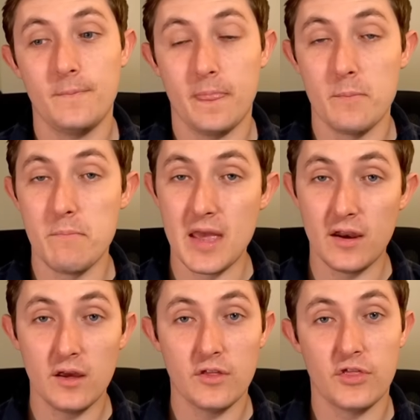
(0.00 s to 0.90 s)

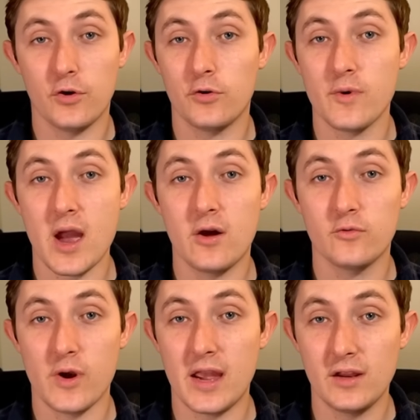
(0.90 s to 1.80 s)
mid third round
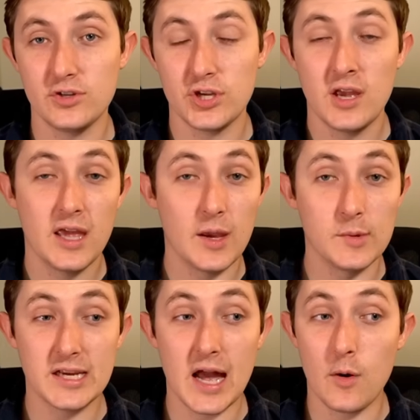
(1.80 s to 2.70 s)
range. He
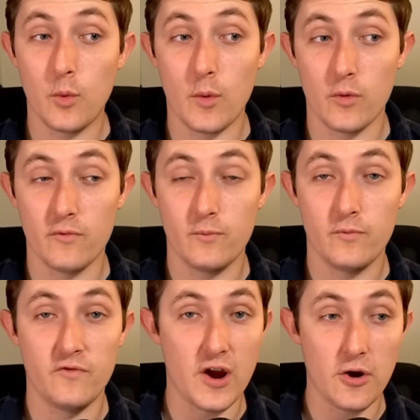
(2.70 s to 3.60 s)
was a guy we were
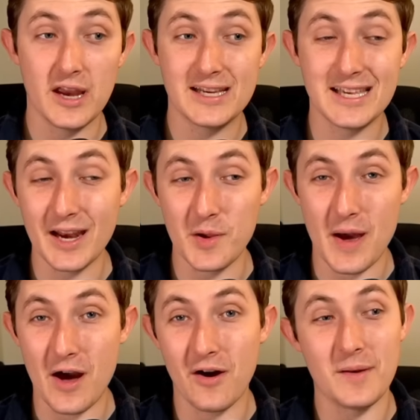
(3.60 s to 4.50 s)
very excited
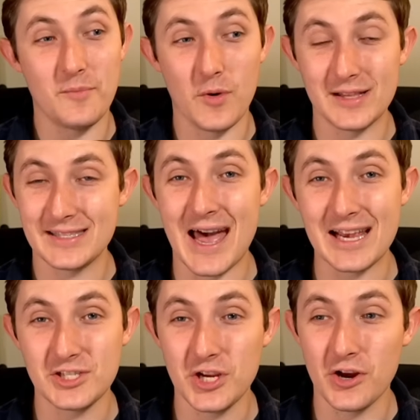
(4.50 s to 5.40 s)
about at points
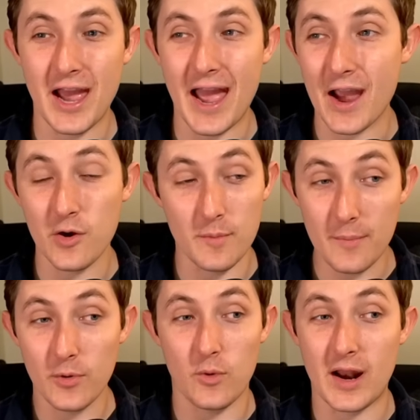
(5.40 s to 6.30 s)
last year. I
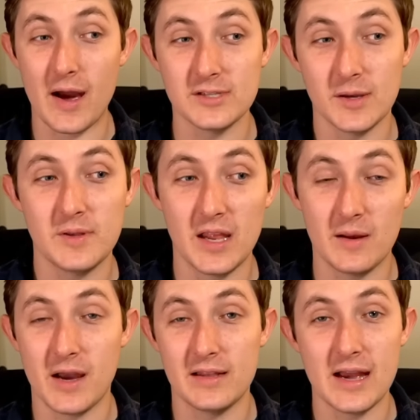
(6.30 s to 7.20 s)
remember when I was updating
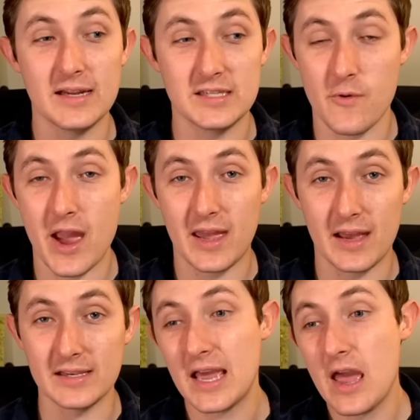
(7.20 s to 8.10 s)
my dynasty
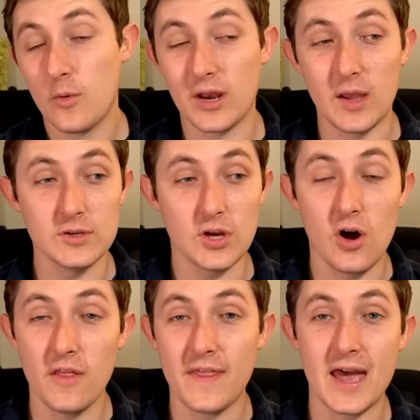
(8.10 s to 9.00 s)
rankings, when he was
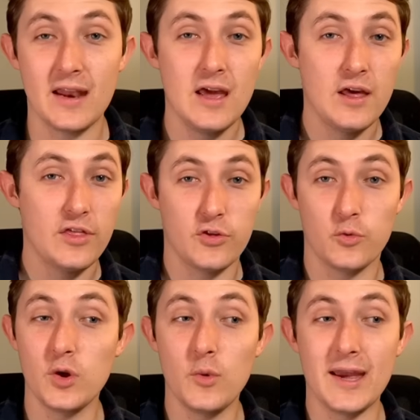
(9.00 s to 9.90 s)
on that
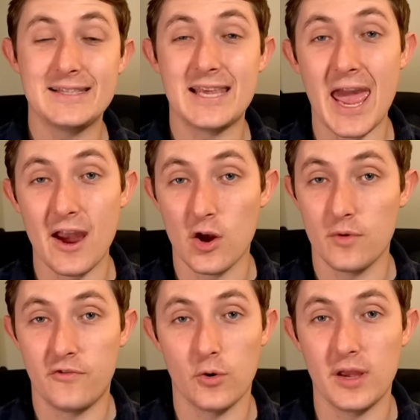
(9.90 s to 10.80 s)
3-week tear
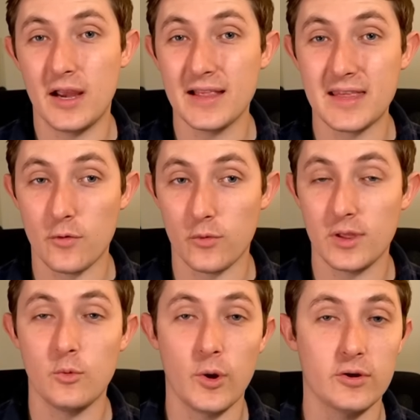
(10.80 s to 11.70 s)
before he got that
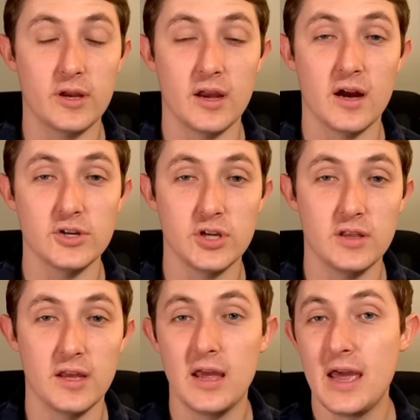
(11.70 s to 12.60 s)
really weird concussion
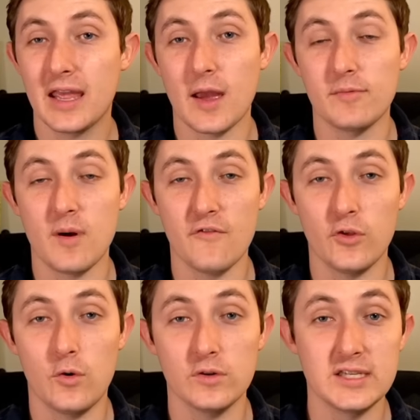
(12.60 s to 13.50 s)
that kept him out for the
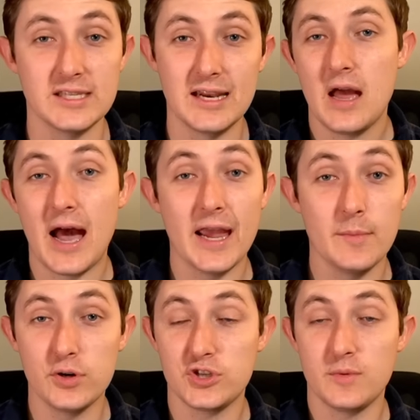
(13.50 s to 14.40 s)
whole season. I had
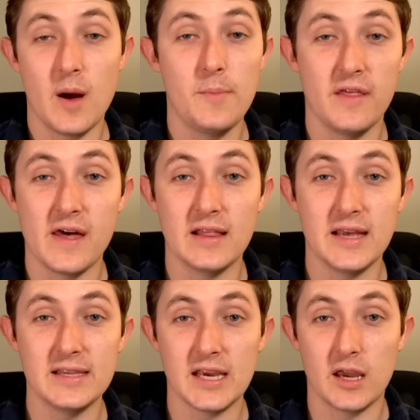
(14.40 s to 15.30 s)
pushed him up into that
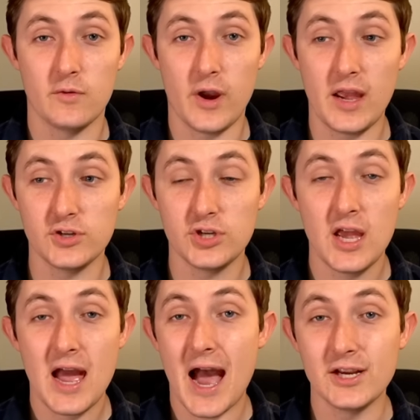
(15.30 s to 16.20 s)
late second range.
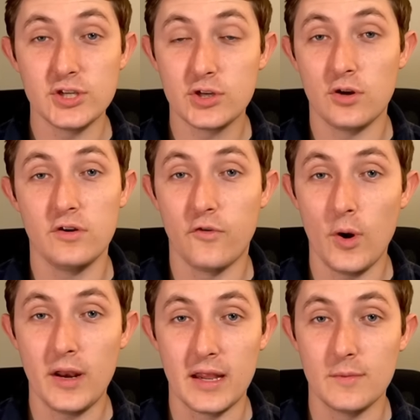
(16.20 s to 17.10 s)
I just couldn't
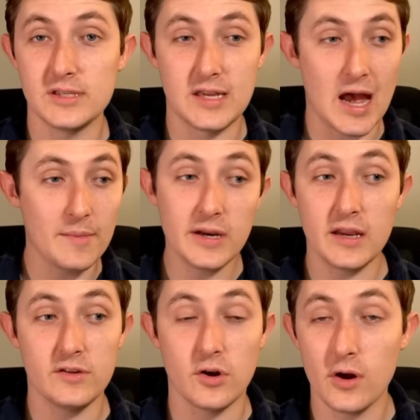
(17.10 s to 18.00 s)
avoid it. He was
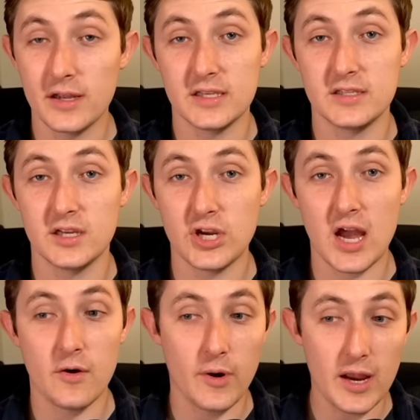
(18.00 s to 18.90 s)
dominating targets at such a
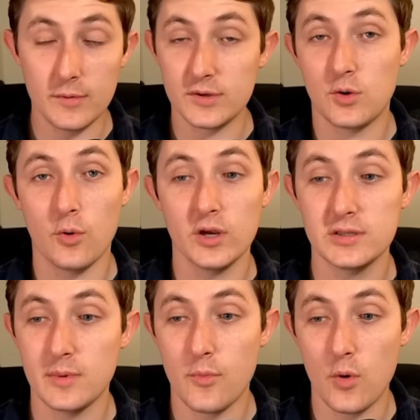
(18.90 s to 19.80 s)
high rate. He was scoring
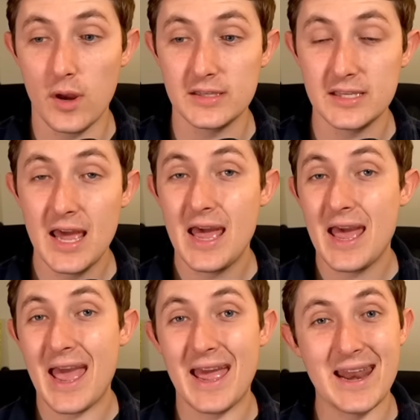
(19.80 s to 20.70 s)
so many points,
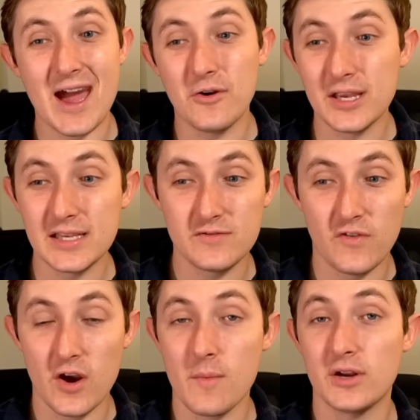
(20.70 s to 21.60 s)
and now he's
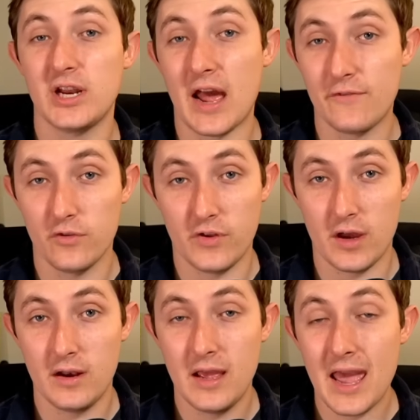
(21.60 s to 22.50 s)
very much an
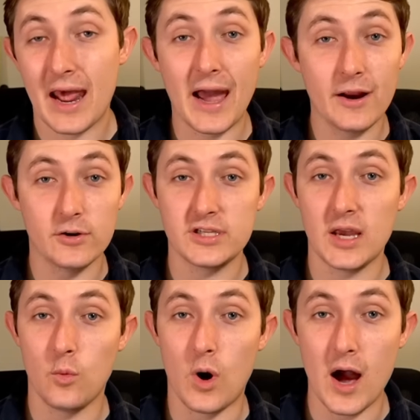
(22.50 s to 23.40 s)
afterthought. And I
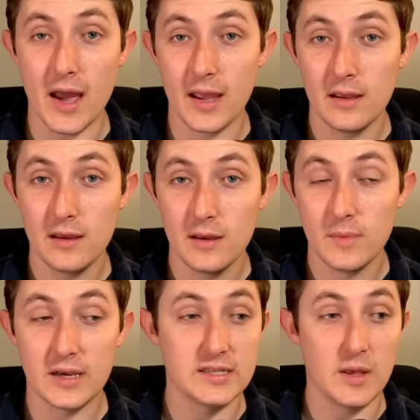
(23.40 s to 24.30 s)
understand why,
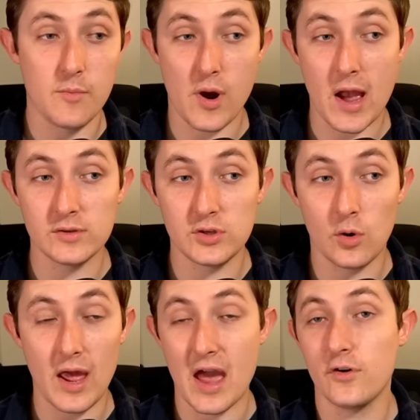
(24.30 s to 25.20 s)
because the Browns
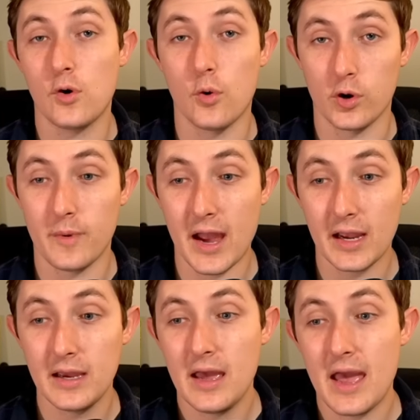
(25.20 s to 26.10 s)
don't have a
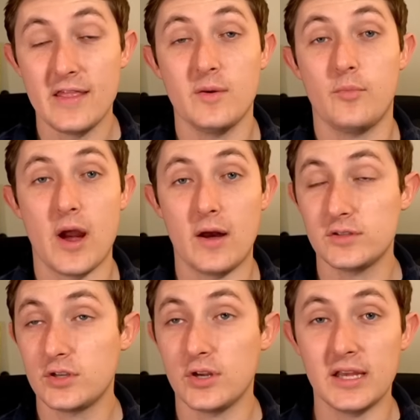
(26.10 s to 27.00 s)
quarterback, and the
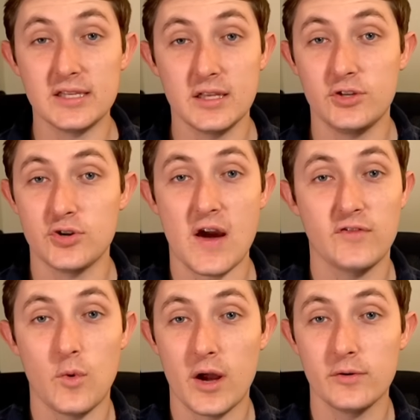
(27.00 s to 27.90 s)
Browns could easily
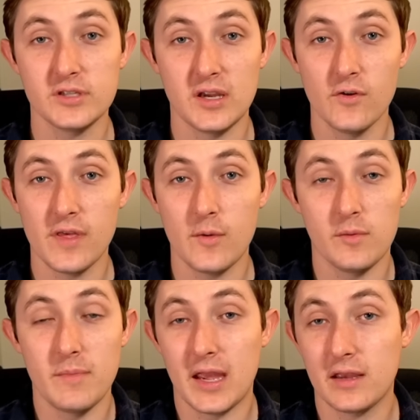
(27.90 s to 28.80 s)
draft a wide receiver that
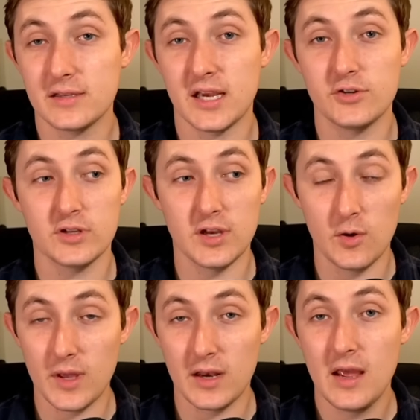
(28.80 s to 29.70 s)
would make Cedric
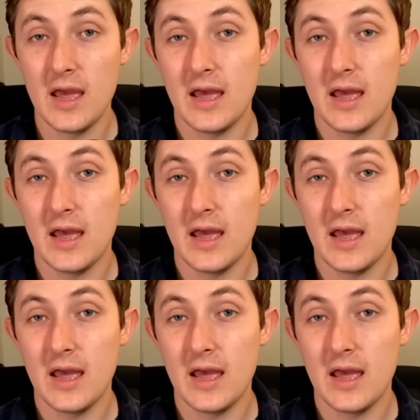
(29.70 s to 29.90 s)
Tillman